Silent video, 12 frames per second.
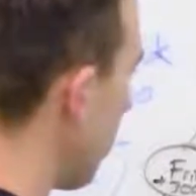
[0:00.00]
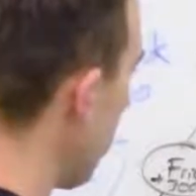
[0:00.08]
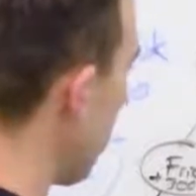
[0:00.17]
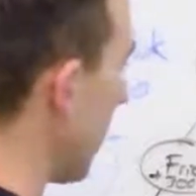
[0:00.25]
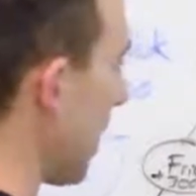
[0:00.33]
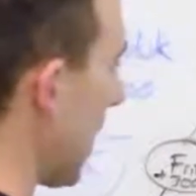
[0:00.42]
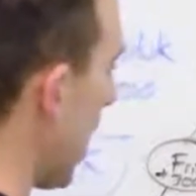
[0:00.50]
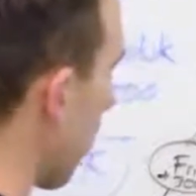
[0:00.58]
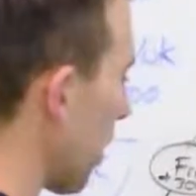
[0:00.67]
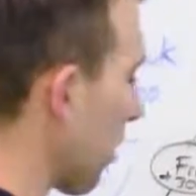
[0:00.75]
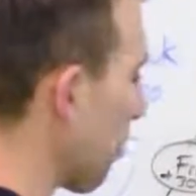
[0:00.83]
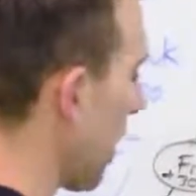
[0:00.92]
building the
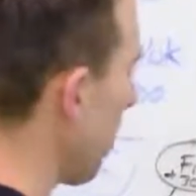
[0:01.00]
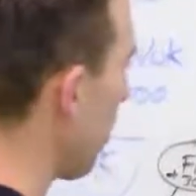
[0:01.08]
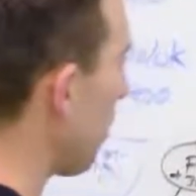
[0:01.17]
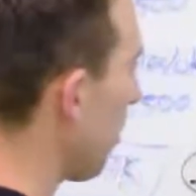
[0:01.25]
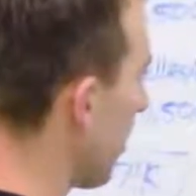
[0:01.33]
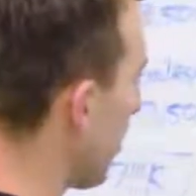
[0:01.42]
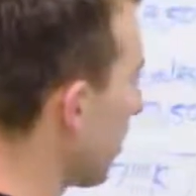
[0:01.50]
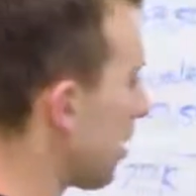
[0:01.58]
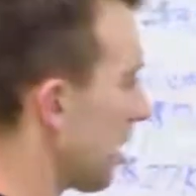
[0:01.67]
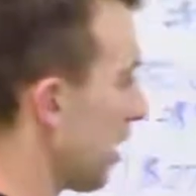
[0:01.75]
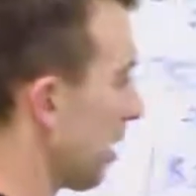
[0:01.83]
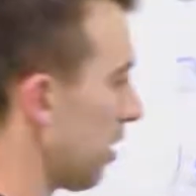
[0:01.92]
network of people that
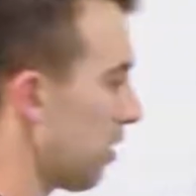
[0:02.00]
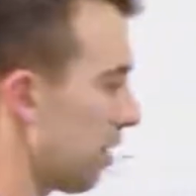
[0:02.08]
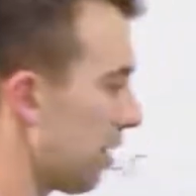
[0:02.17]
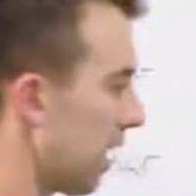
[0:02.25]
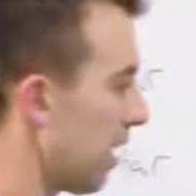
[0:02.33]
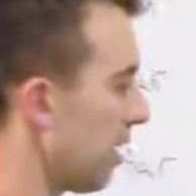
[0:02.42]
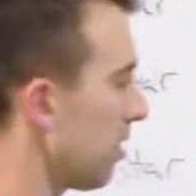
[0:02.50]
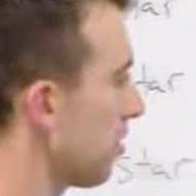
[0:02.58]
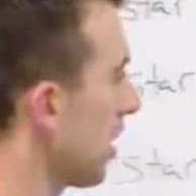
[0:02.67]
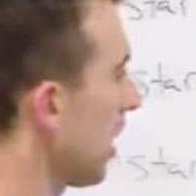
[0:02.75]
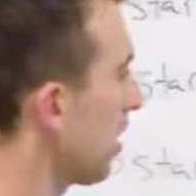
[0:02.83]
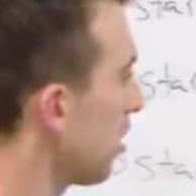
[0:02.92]
is uh, that
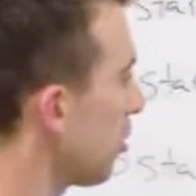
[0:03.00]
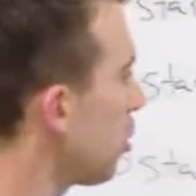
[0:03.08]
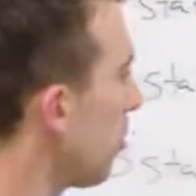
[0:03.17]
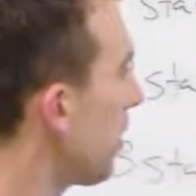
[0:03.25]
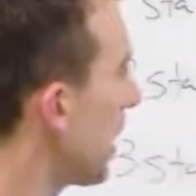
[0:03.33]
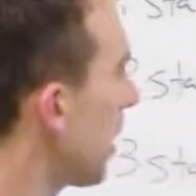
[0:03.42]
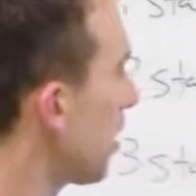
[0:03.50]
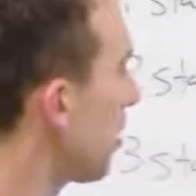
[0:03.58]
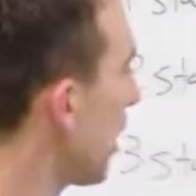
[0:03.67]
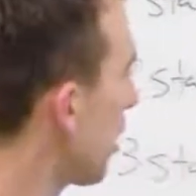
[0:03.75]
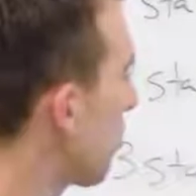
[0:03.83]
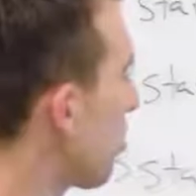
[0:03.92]
is uh, consuming the
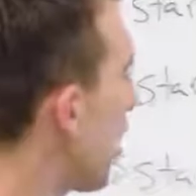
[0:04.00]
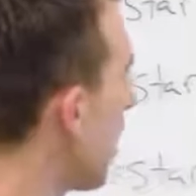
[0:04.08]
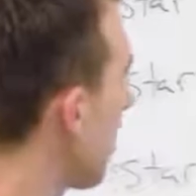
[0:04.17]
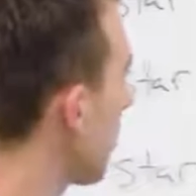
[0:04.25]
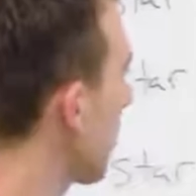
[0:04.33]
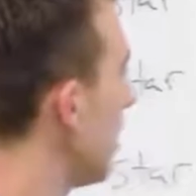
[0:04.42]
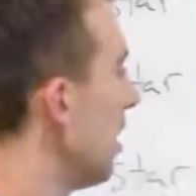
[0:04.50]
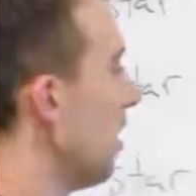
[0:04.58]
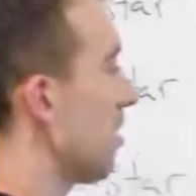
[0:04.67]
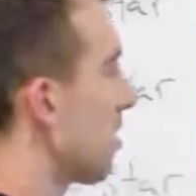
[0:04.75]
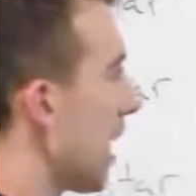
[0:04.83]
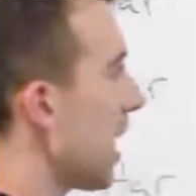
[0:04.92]
Isagenix products,
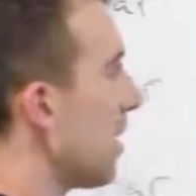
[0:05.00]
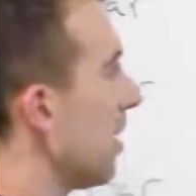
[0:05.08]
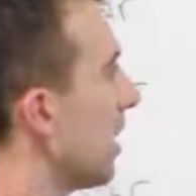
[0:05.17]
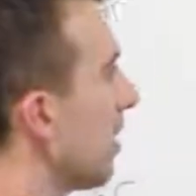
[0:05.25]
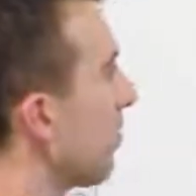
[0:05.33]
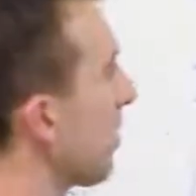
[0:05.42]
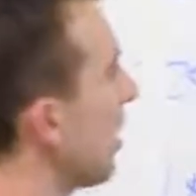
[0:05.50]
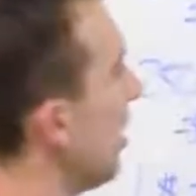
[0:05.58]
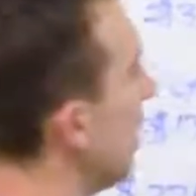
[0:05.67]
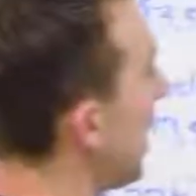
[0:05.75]
cycling.